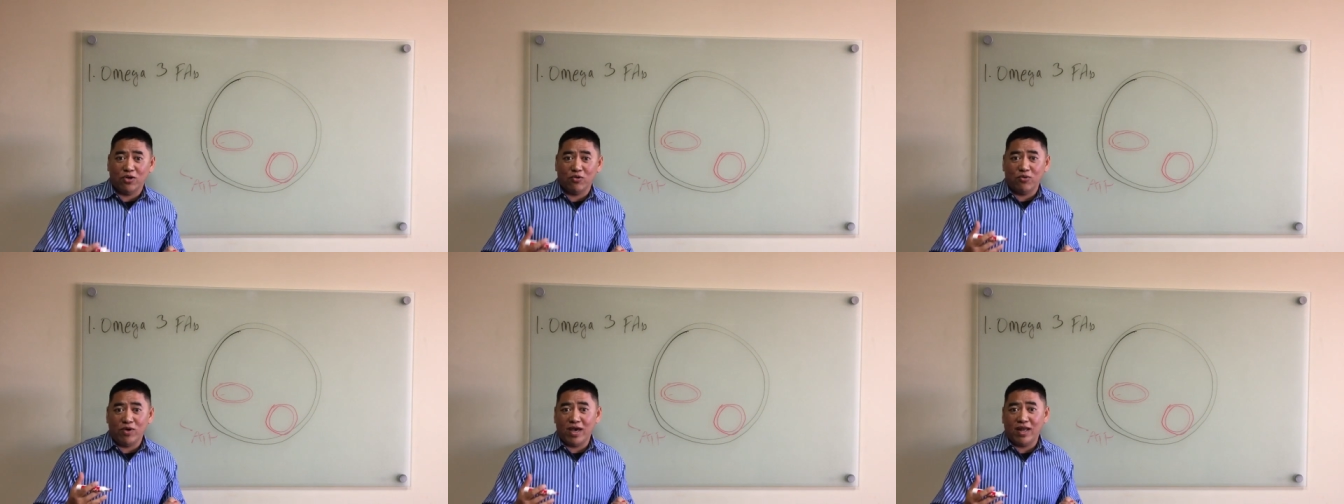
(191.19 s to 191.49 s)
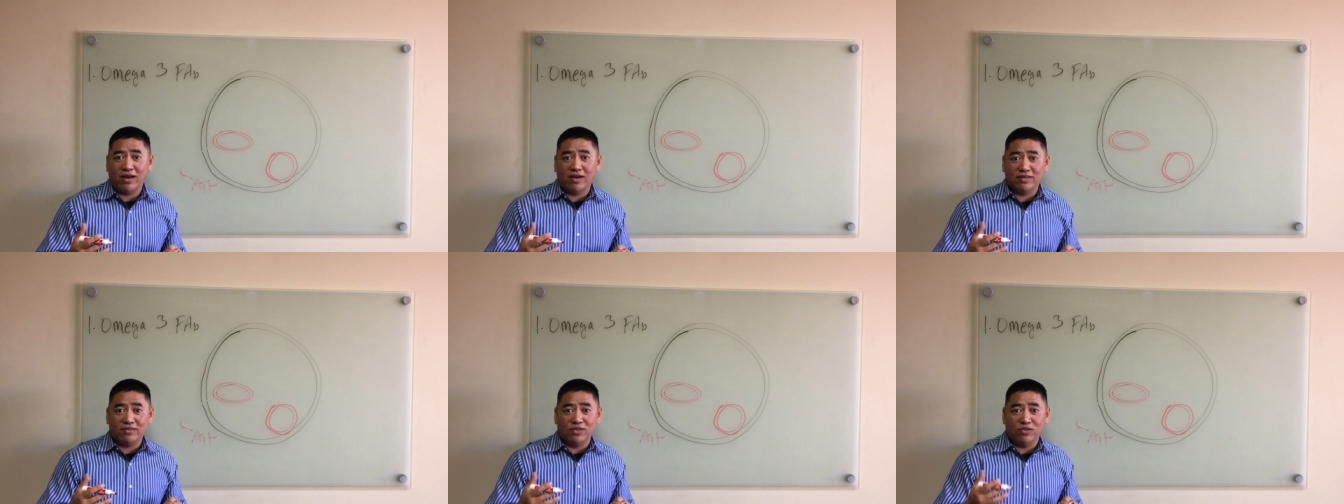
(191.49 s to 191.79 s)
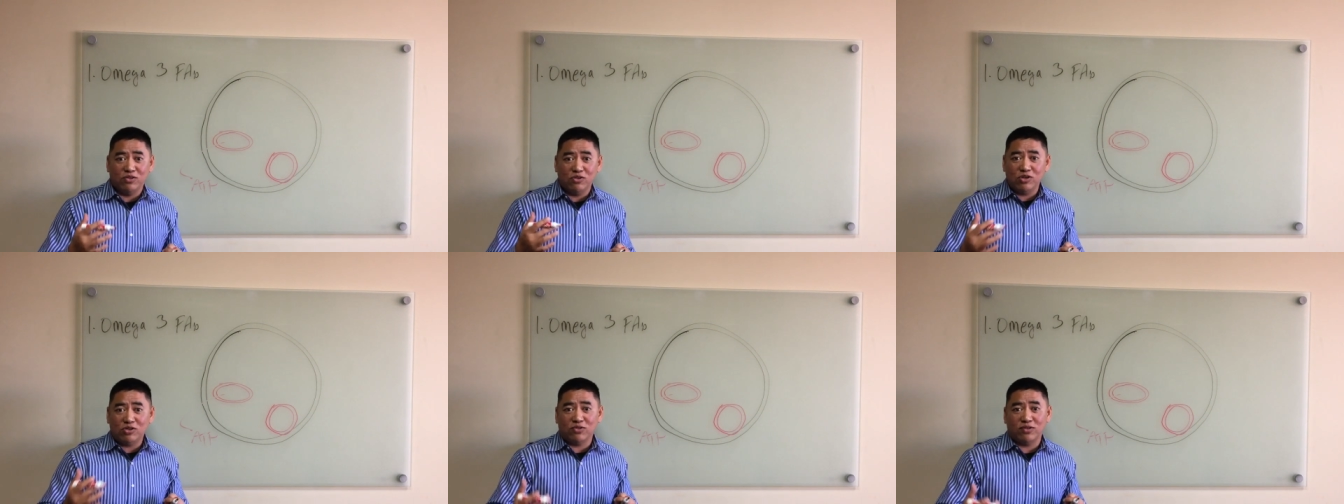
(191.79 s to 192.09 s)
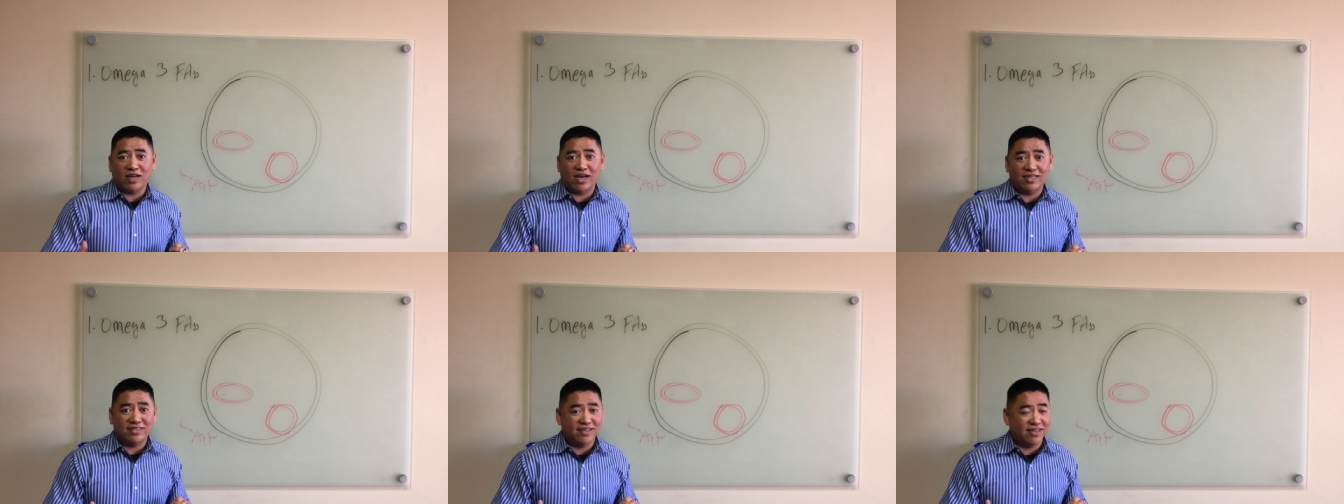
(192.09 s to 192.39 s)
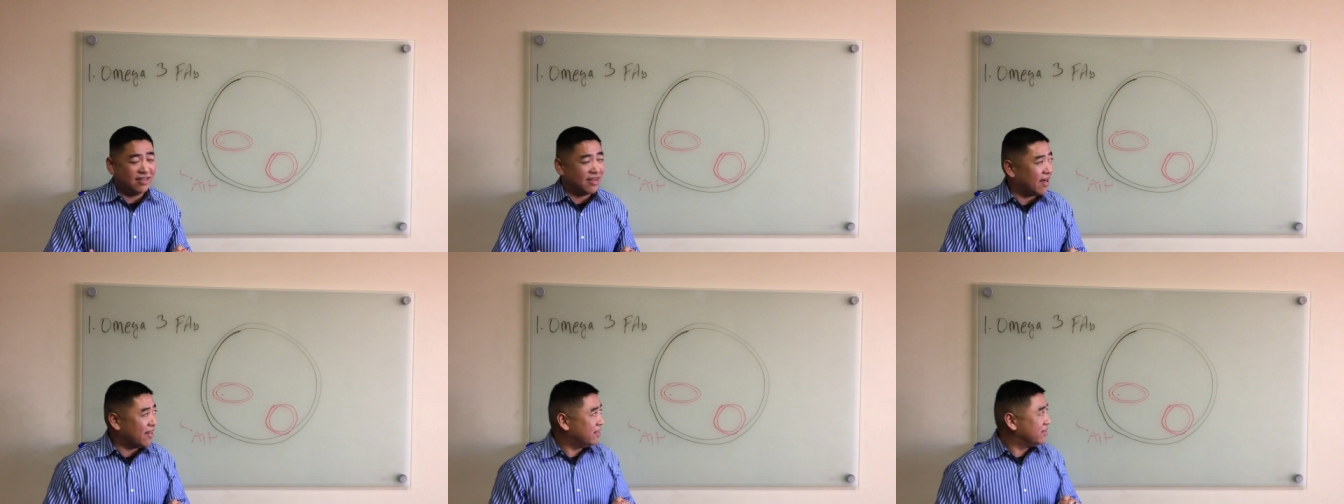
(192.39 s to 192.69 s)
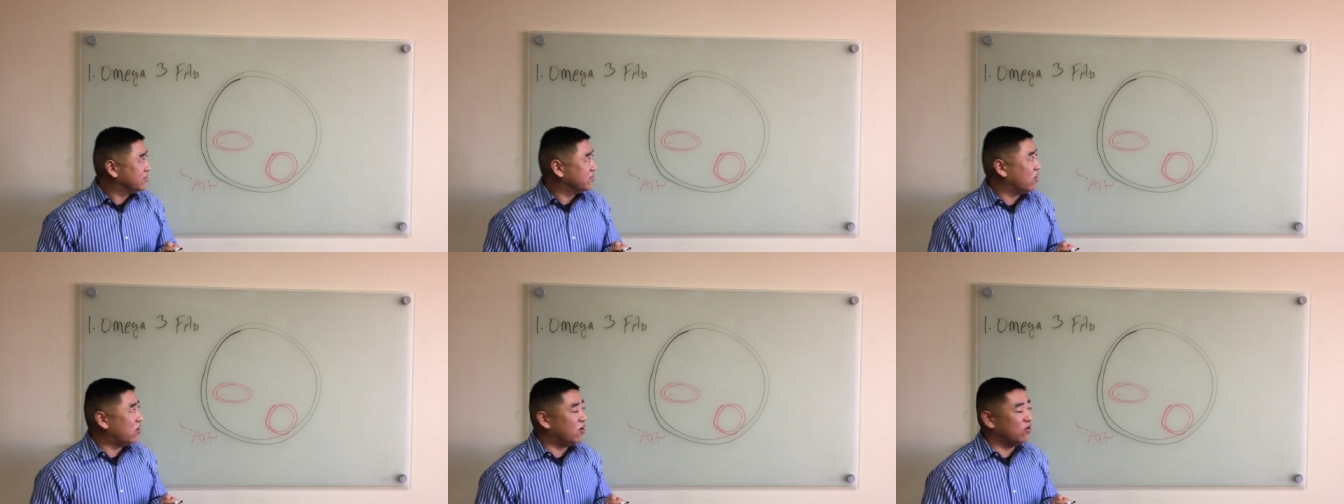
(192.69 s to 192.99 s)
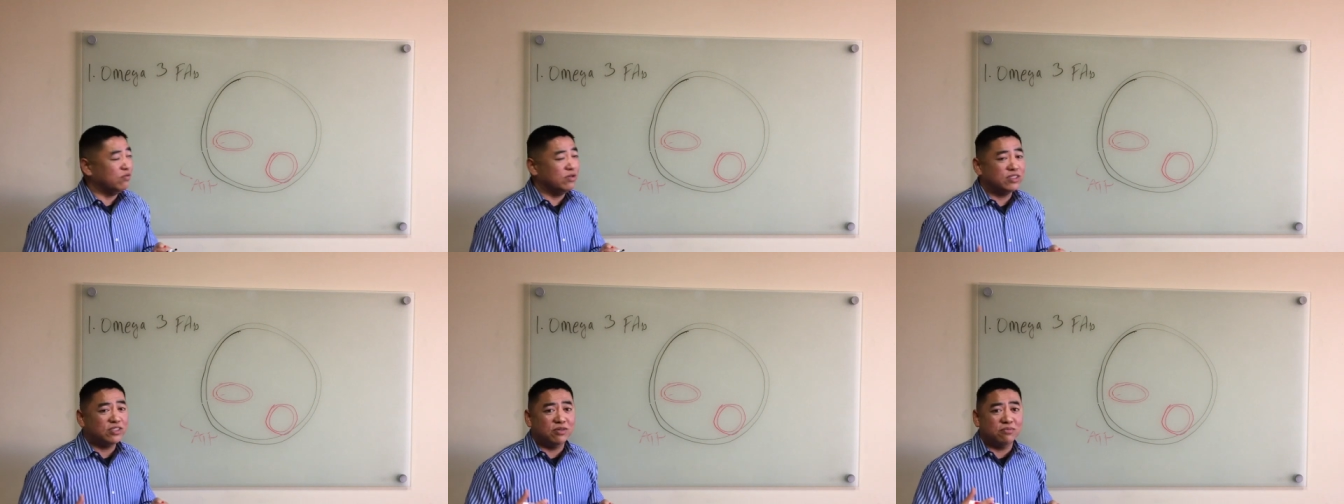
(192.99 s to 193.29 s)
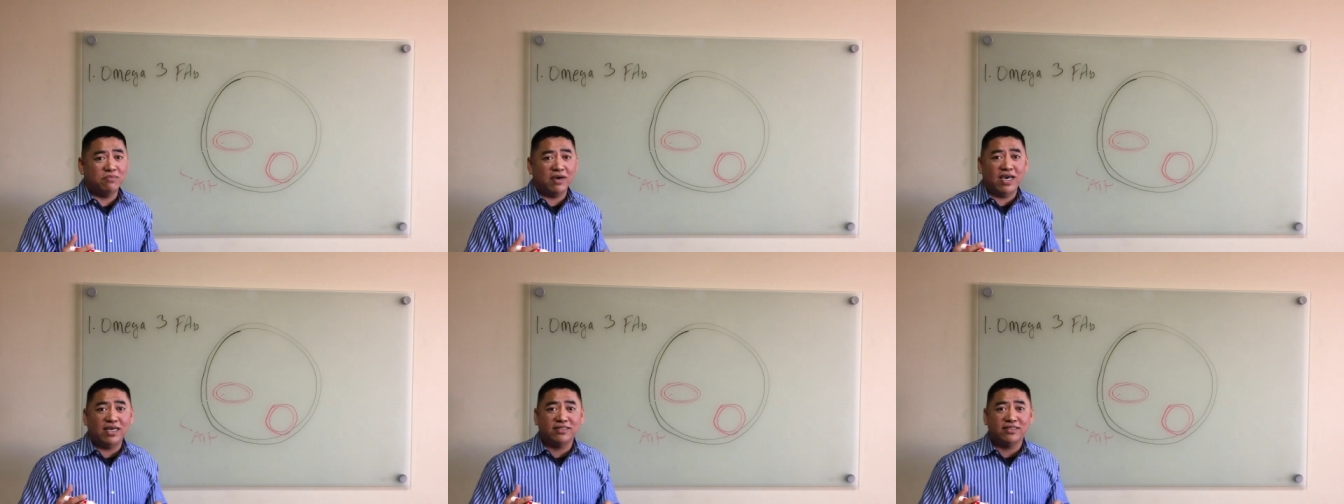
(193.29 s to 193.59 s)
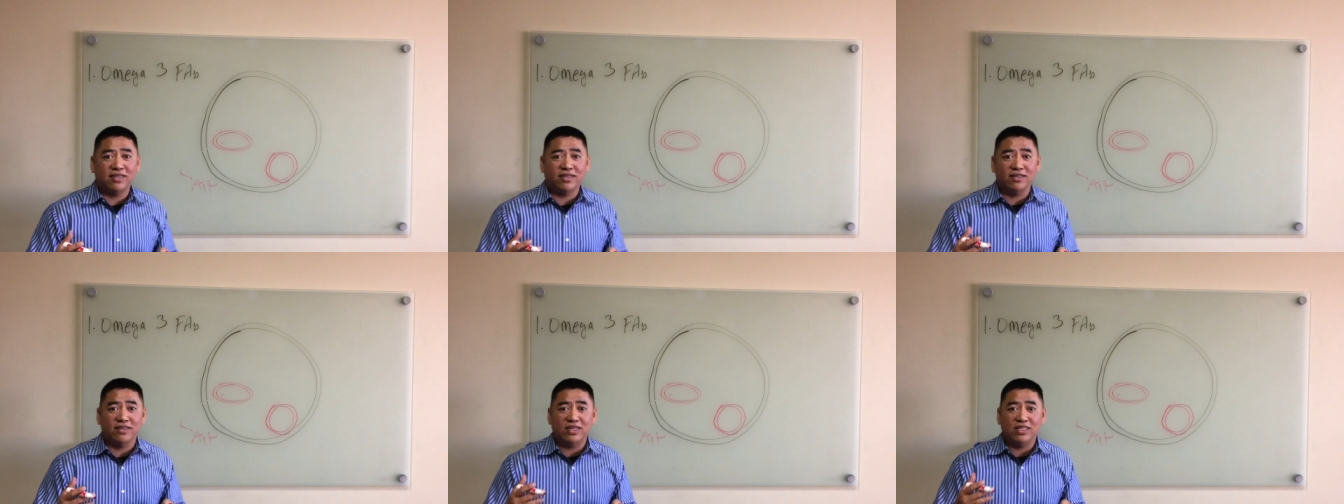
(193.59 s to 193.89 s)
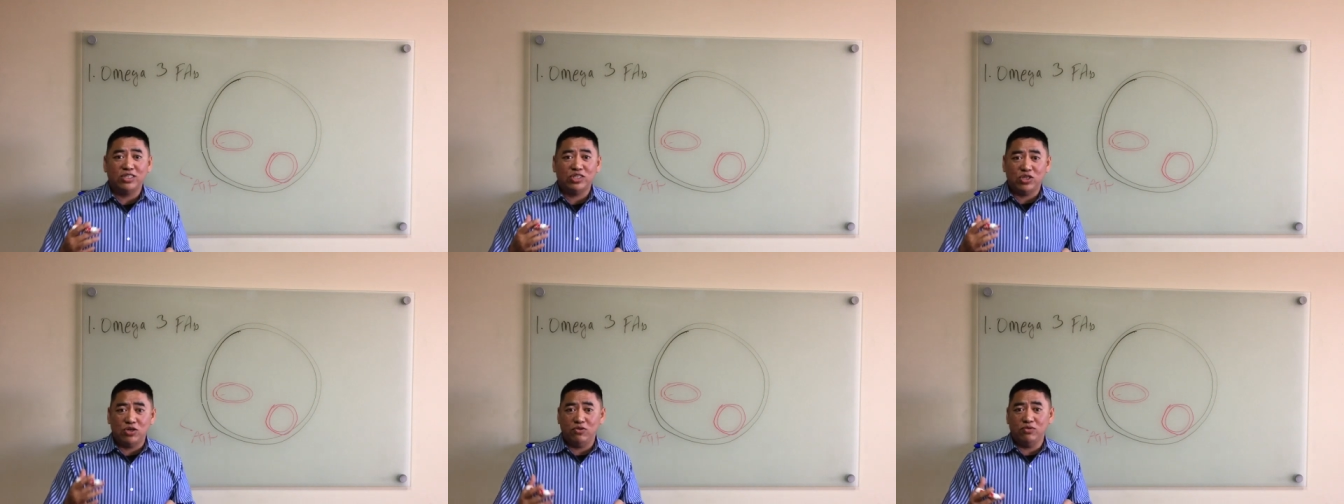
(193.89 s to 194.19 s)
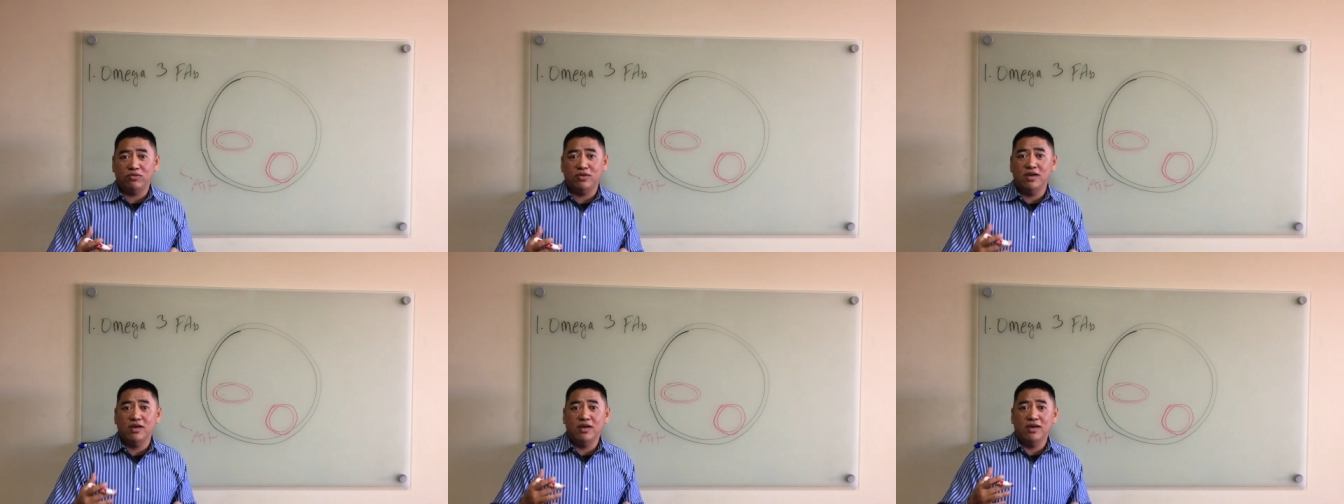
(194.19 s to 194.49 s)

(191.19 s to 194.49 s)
the way to neutralize the Death Star was to basically shoot